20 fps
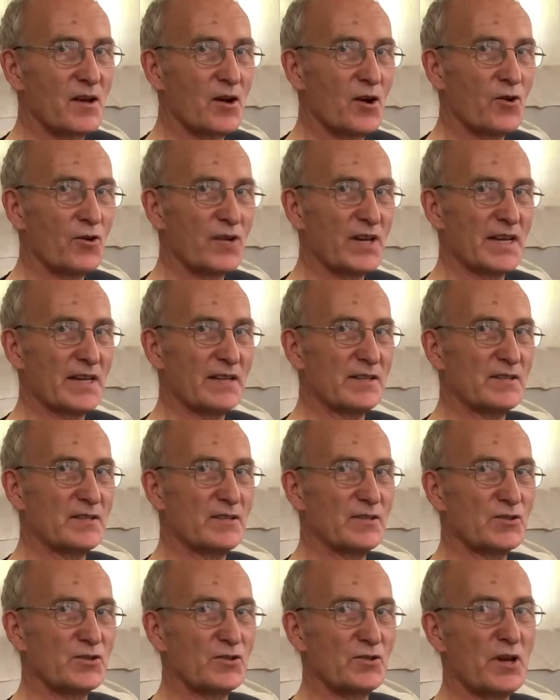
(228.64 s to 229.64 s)
Okay,
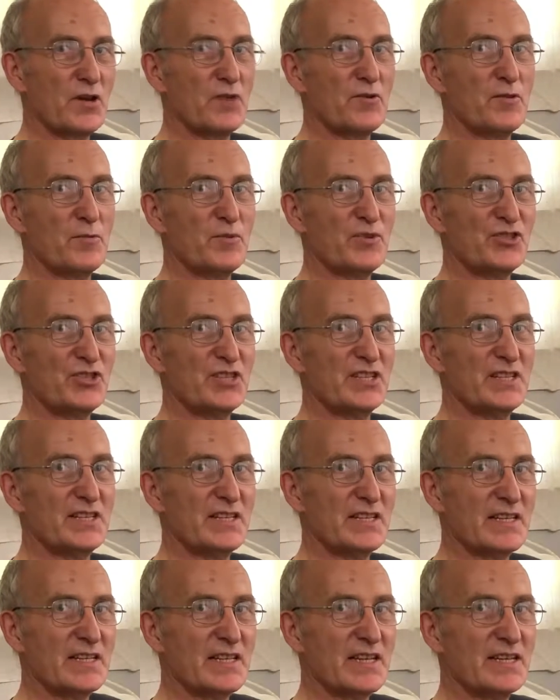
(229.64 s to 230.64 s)
so now the machine
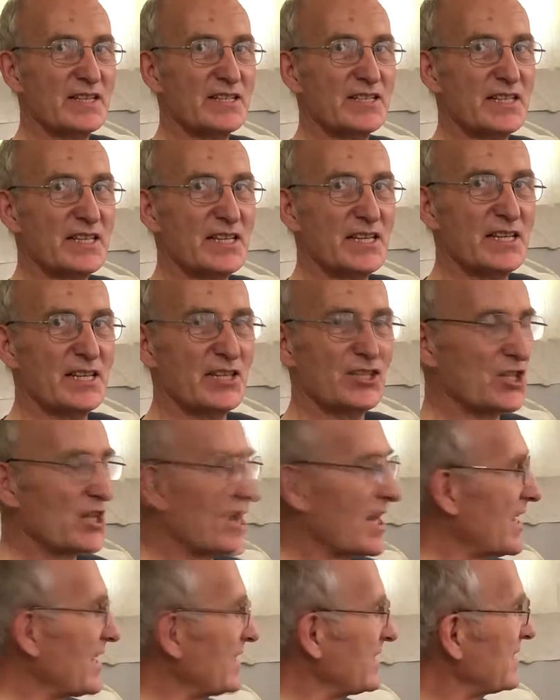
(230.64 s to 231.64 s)
has
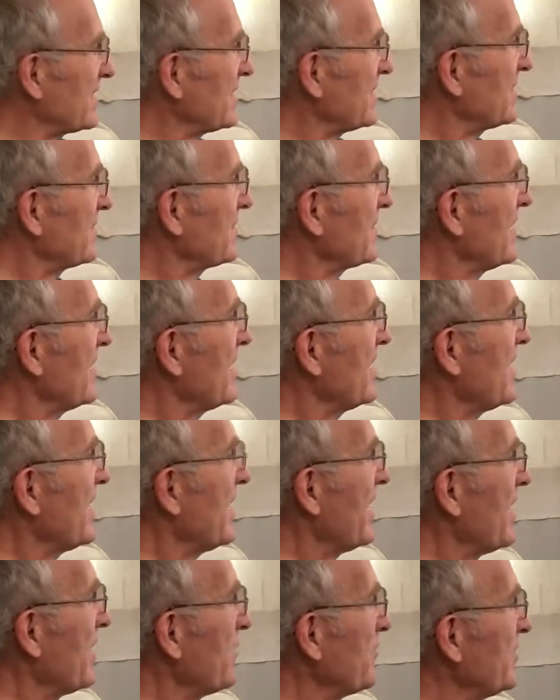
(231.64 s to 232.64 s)
initialized
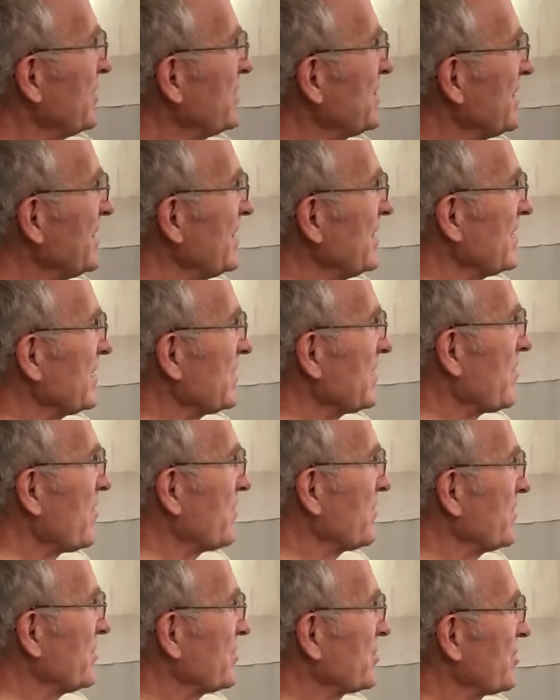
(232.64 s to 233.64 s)
and we see
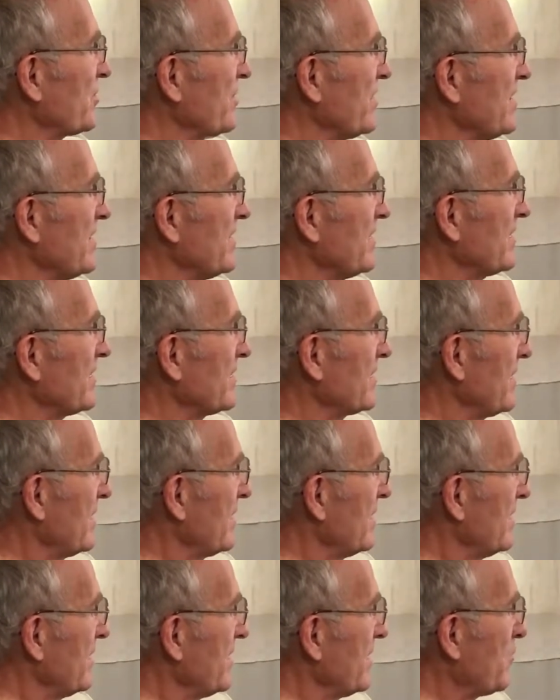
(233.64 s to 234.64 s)
on the screen
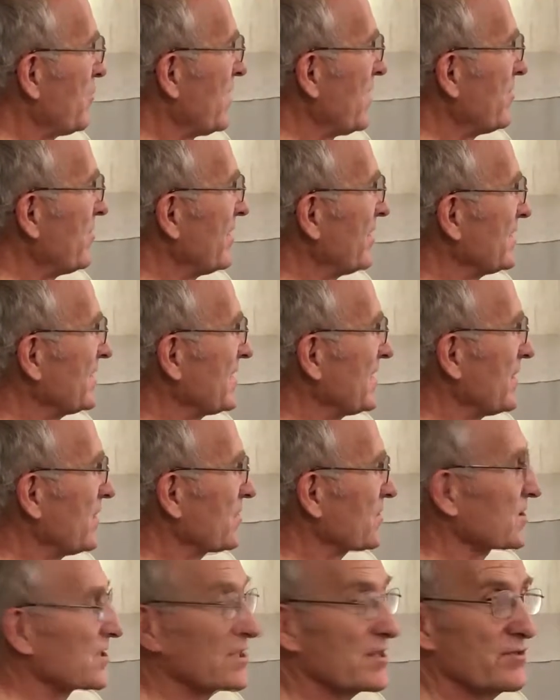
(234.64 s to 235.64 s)
white blood
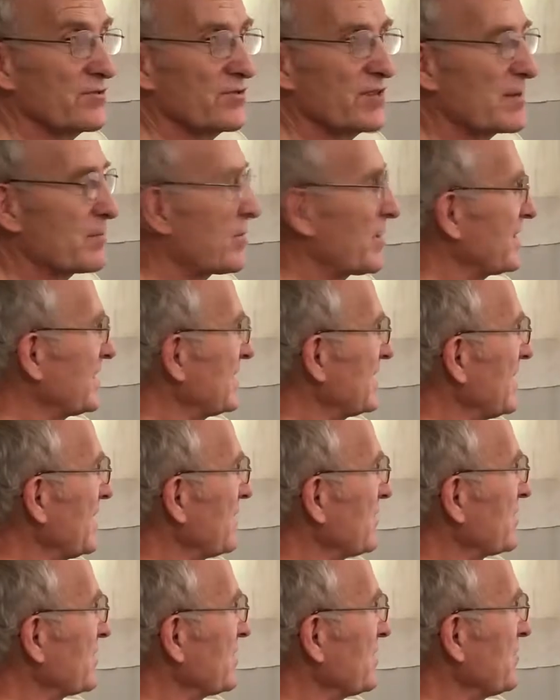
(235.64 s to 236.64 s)
cells, red blood
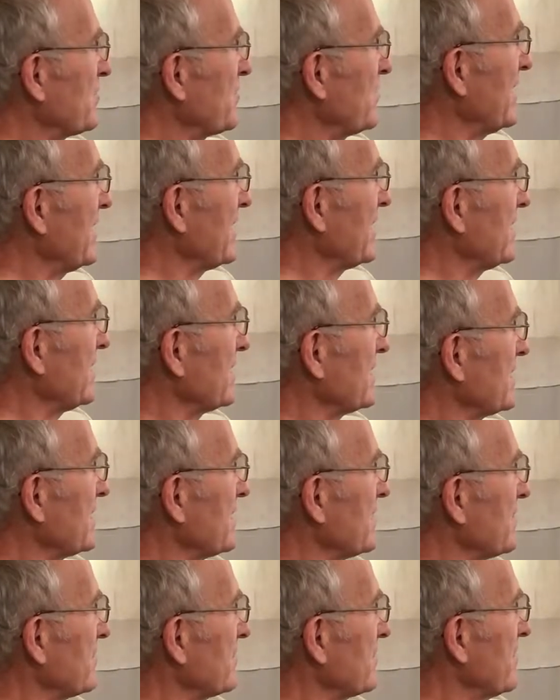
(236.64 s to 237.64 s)
cells, platelets.